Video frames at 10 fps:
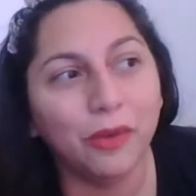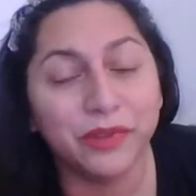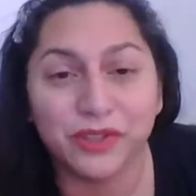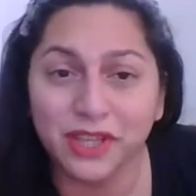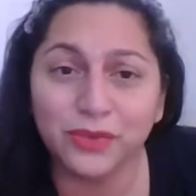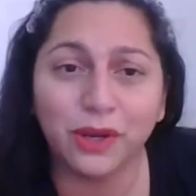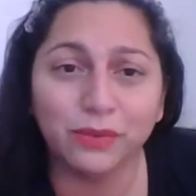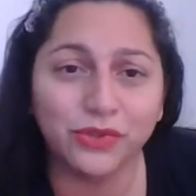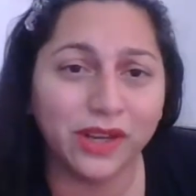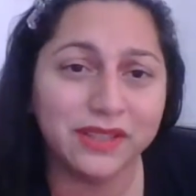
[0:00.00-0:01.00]
Because that's what I
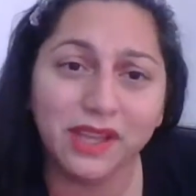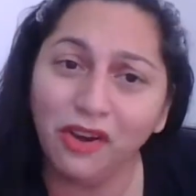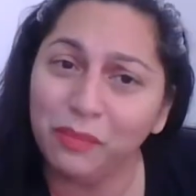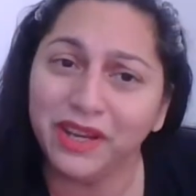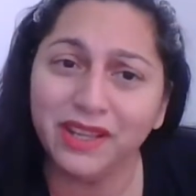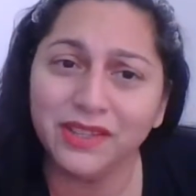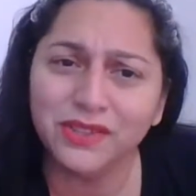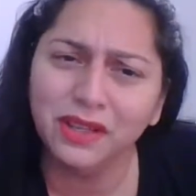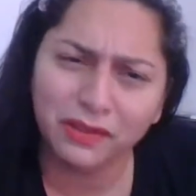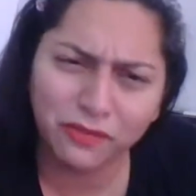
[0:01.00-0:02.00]
was trying to tell everybody
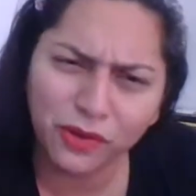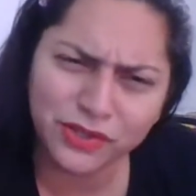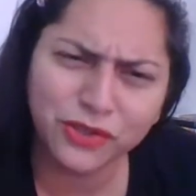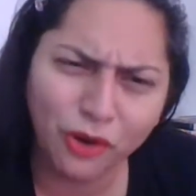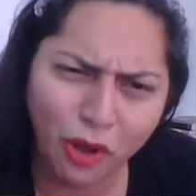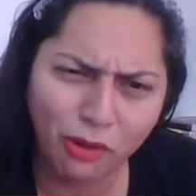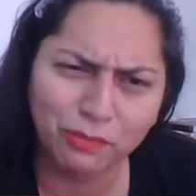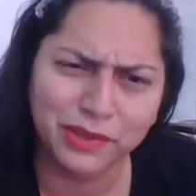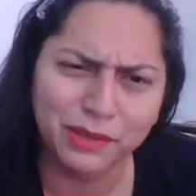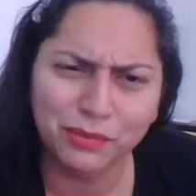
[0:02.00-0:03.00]
yesterday. Like, focus on your
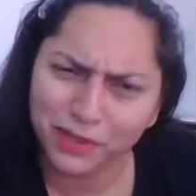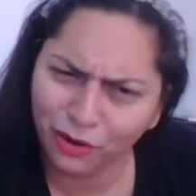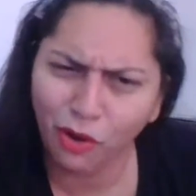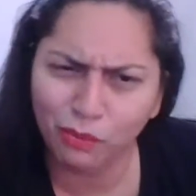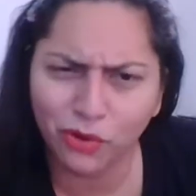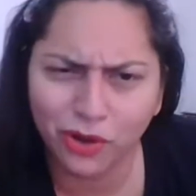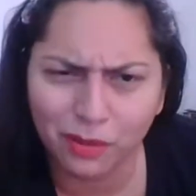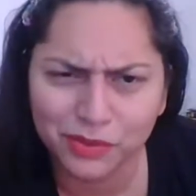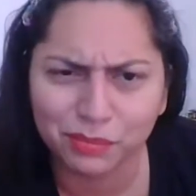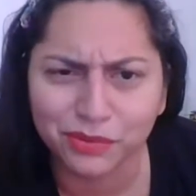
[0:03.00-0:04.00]
home. People, make your home more
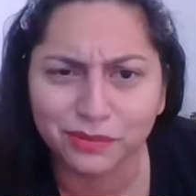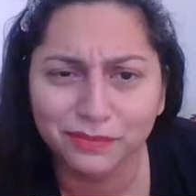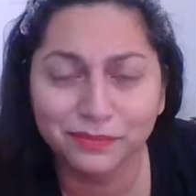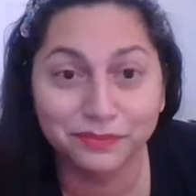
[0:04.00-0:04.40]
comfortable.